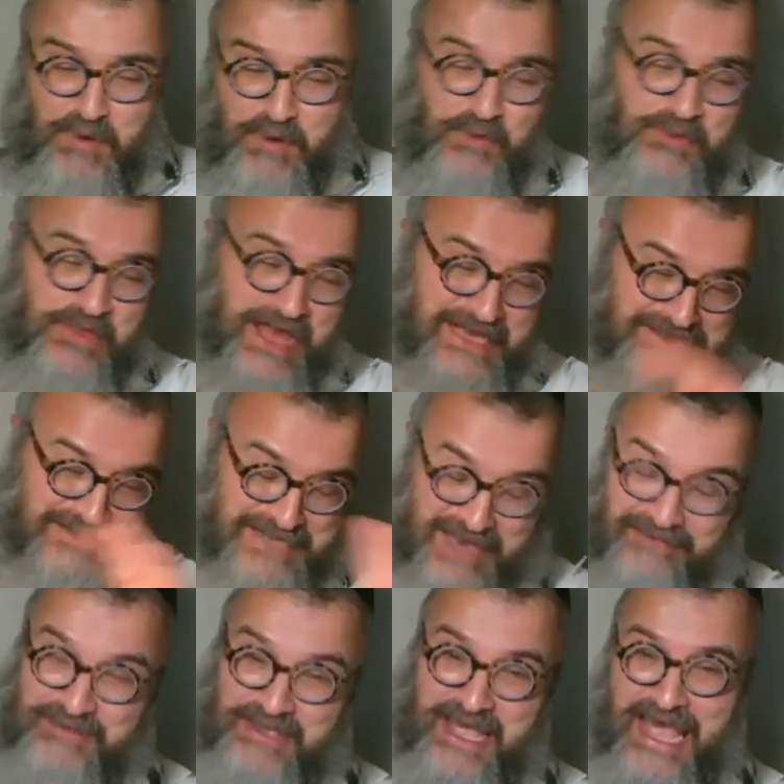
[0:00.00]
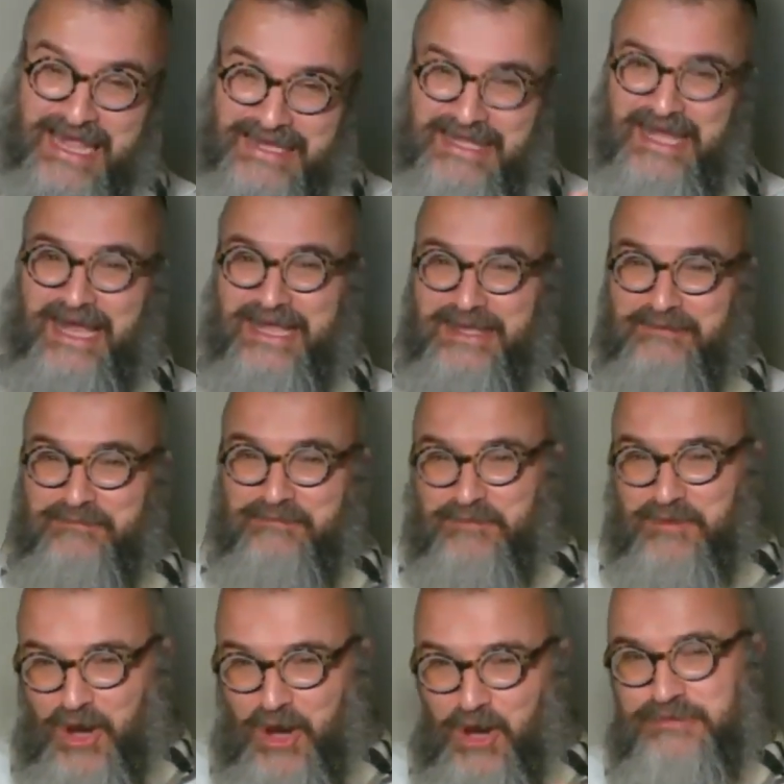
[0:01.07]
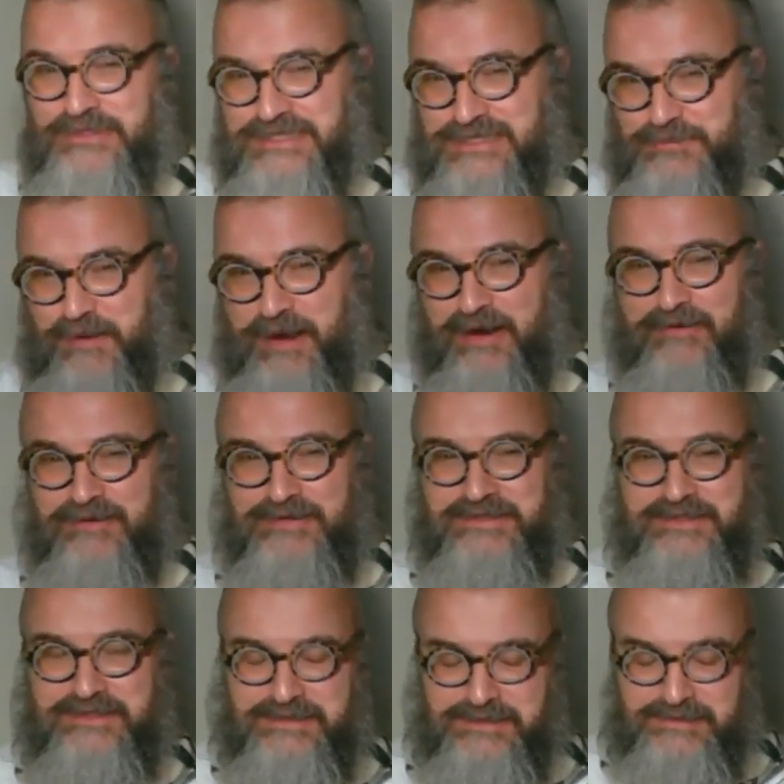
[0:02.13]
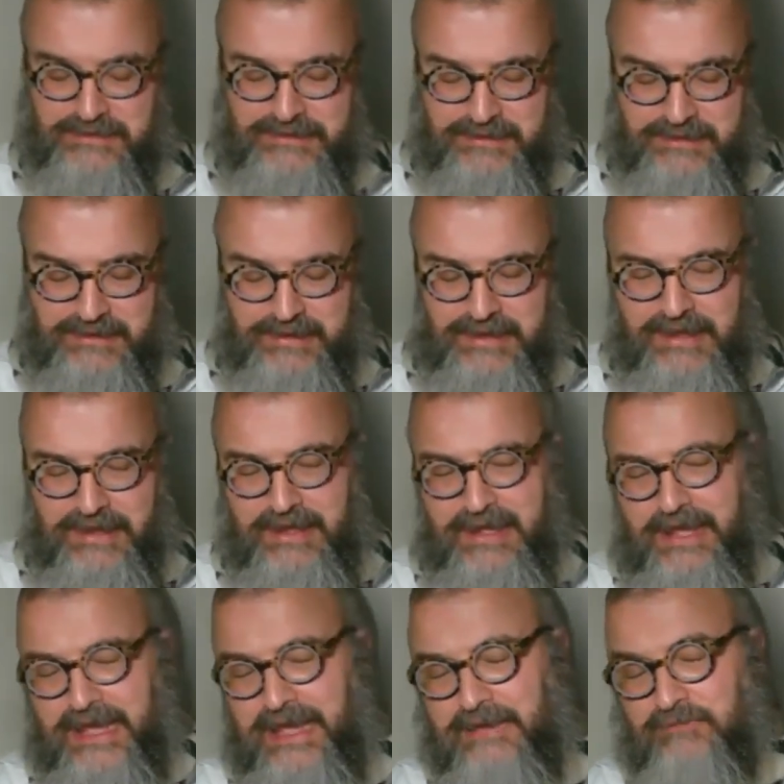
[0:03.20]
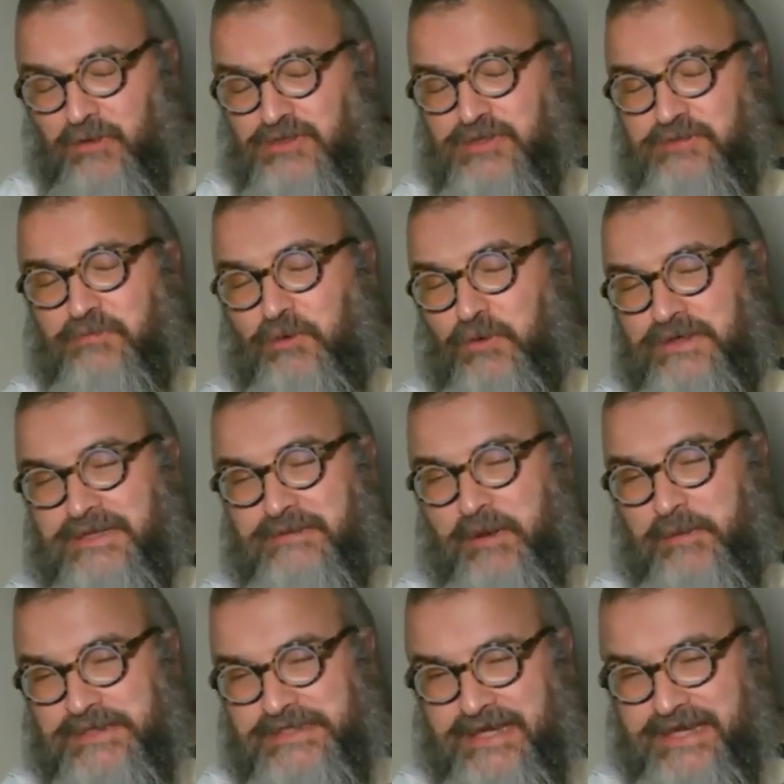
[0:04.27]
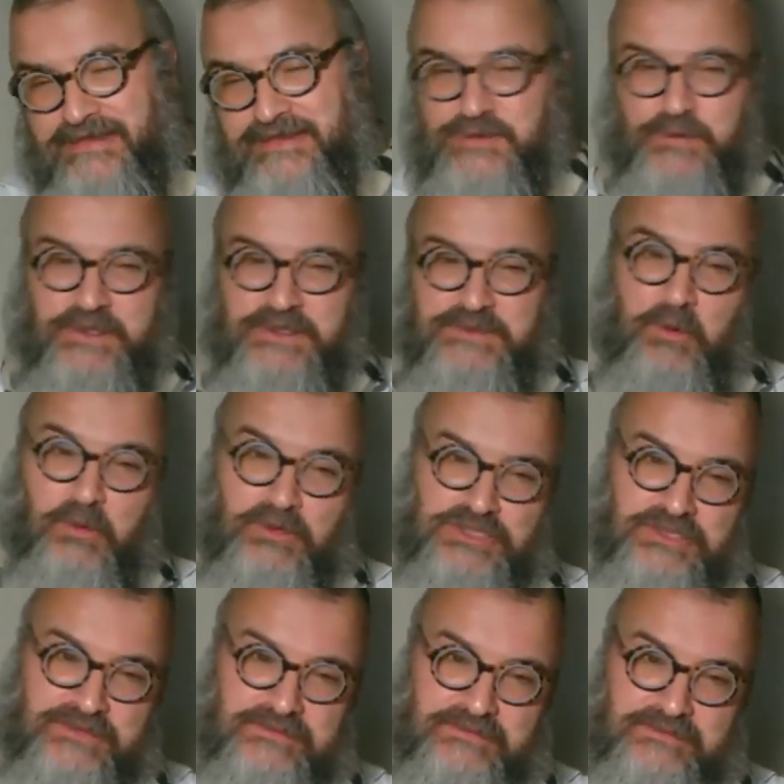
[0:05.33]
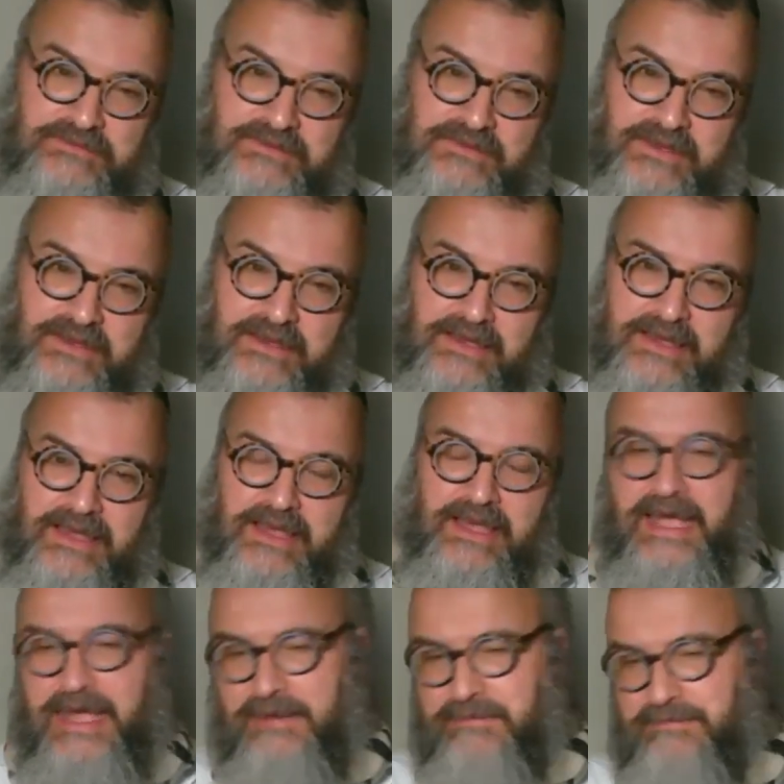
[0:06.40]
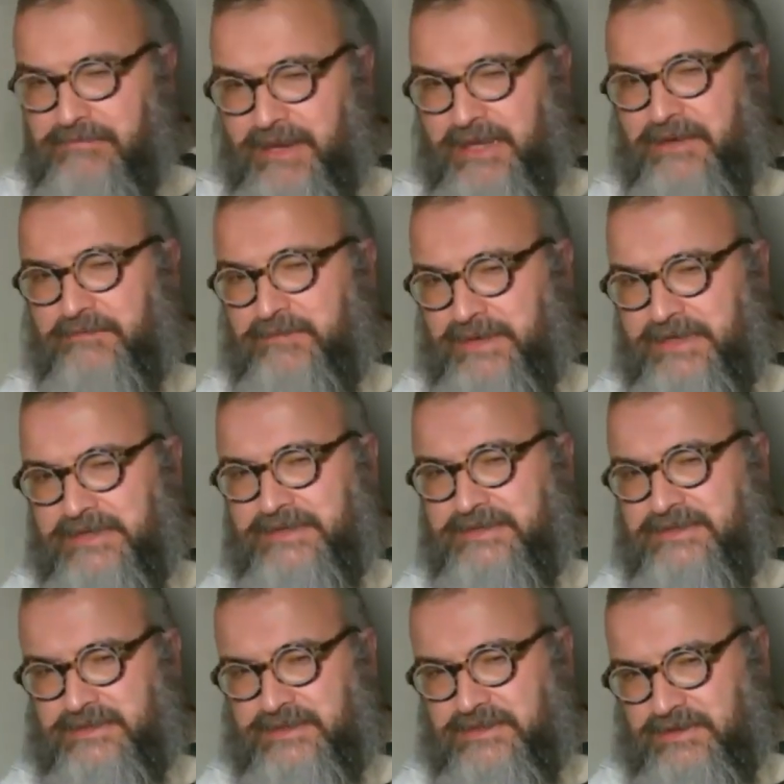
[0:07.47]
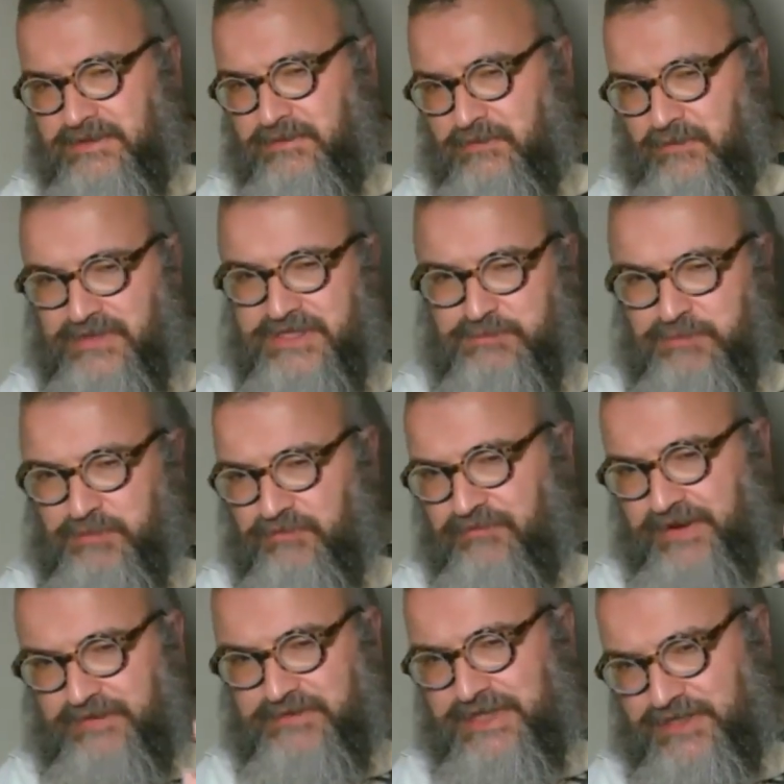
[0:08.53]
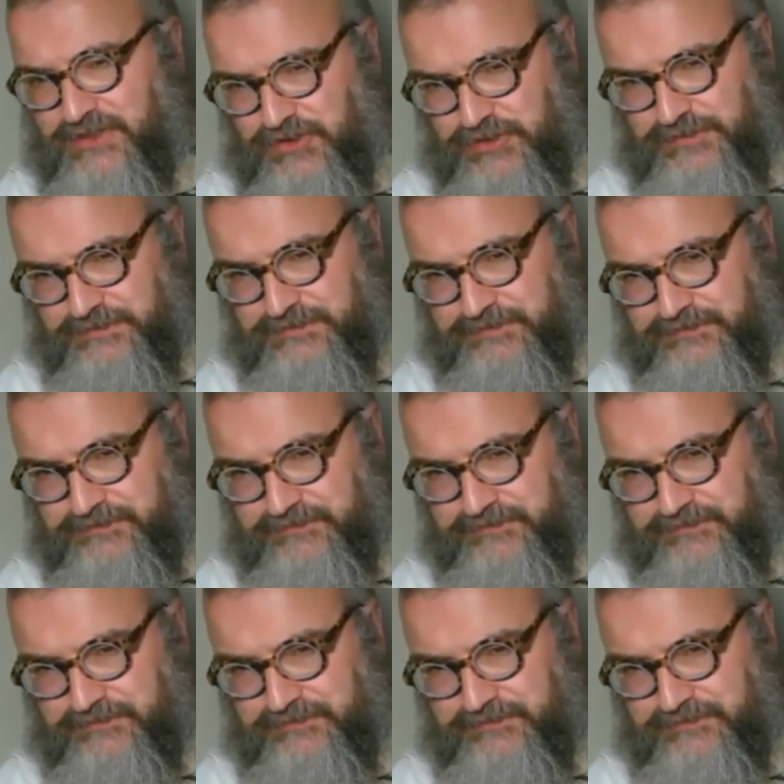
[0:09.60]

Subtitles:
both as Tevye and Chaim, always inspire us. And most importantly, may we take this week's portion and make peace with this profound tension,